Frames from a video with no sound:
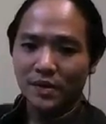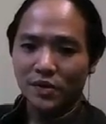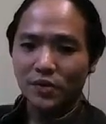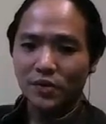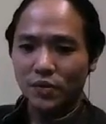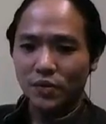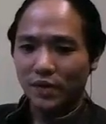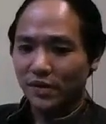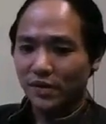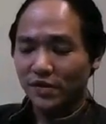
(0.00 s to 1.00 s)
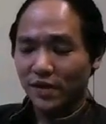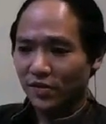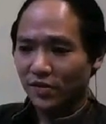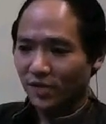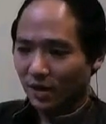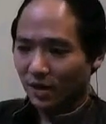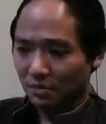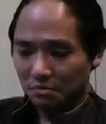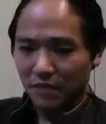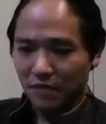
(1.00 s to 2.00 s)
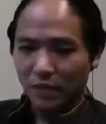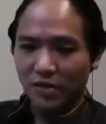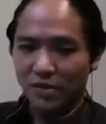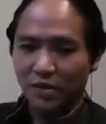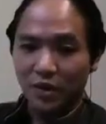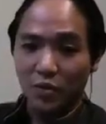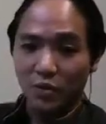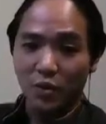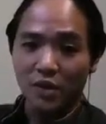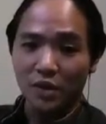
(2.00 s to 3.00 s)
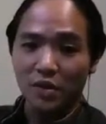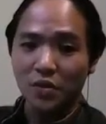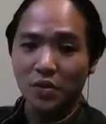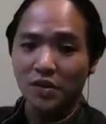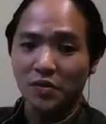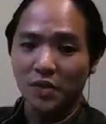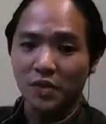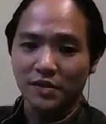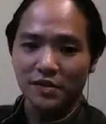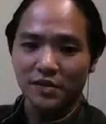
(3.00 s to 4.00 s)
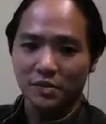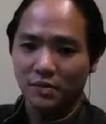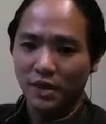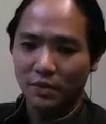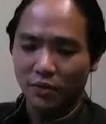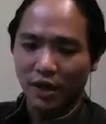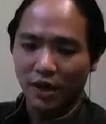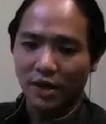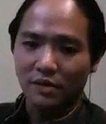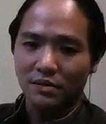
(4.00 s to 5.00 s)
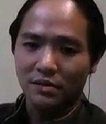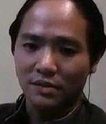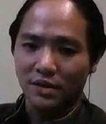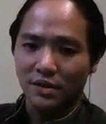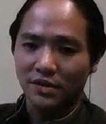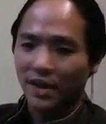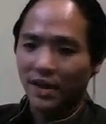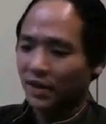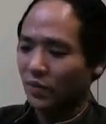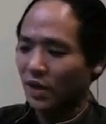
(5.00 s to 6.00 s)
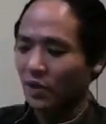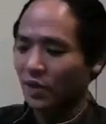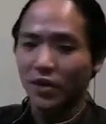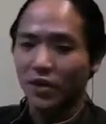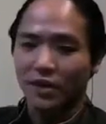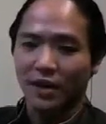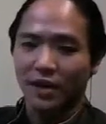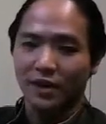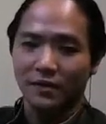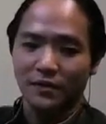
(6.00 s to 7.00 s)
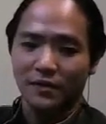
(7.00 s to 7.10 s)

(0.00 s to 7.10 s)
So as designers, that might be something you want to do as well, just to really bring out the design and make it more attractive.